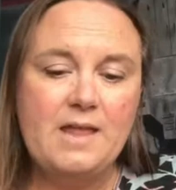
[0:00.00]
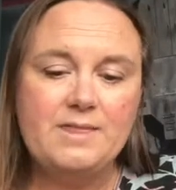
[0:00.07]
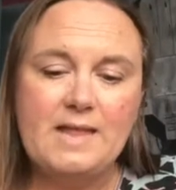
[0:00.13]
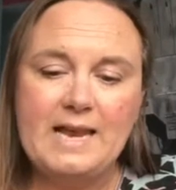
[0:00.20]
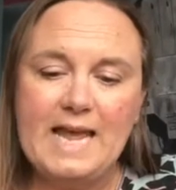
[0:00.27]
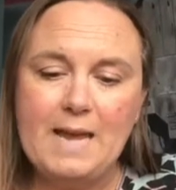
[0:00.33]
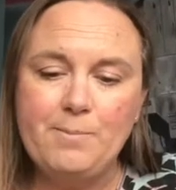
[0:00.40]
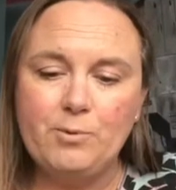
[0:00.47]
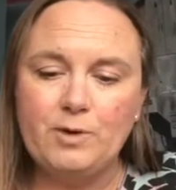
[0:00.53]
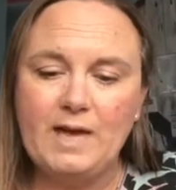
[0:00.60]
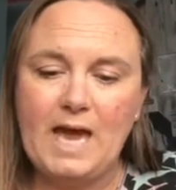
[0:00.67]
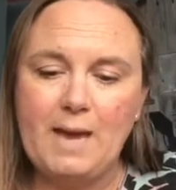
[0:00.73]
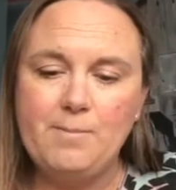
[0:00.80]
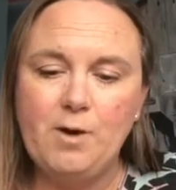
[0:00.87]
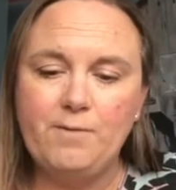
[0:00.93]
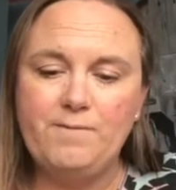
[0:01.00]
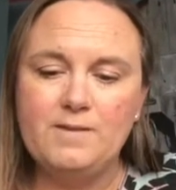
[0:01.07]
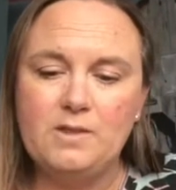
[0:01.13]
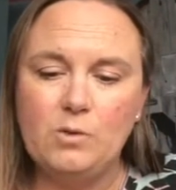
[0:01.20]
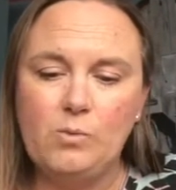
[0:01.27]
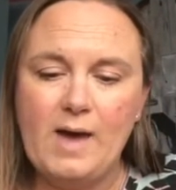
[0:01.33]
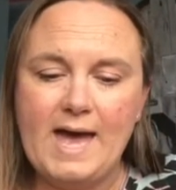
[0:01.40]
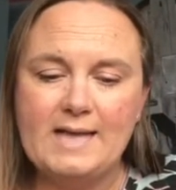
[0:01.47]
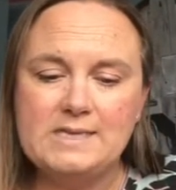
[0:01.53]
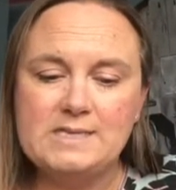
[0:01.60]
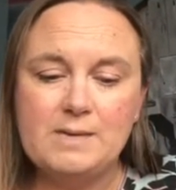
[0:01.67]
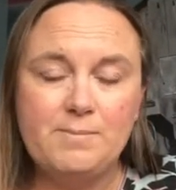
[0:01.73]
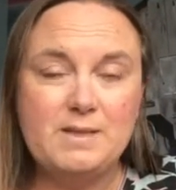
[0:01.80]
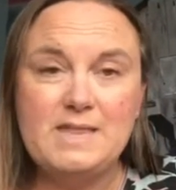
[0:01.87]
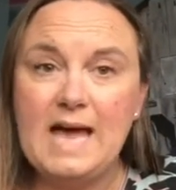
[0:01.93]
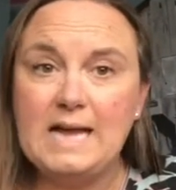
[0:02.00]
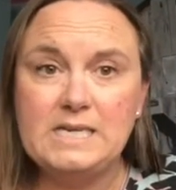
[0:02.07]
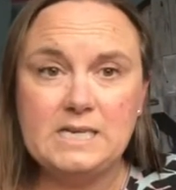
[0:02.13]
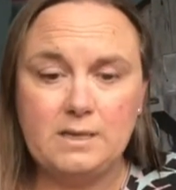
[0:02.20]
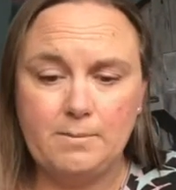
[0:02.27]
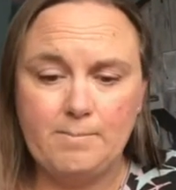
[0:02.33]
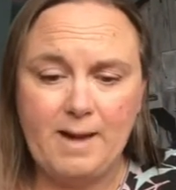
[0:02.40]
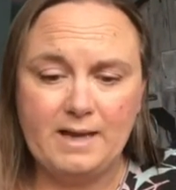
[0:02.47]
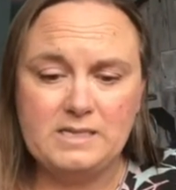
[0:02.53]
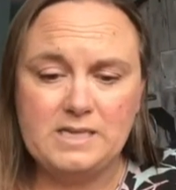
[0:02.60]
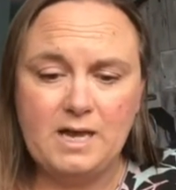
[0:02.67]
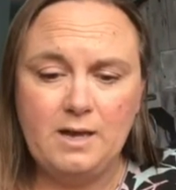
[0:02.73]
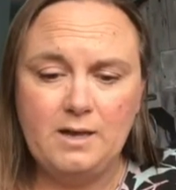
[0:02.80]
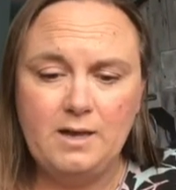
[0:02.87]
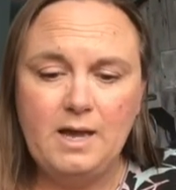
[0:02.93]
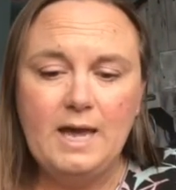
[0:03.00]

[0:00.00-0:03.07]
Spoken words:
The label came off in the wet, but that didn't matter.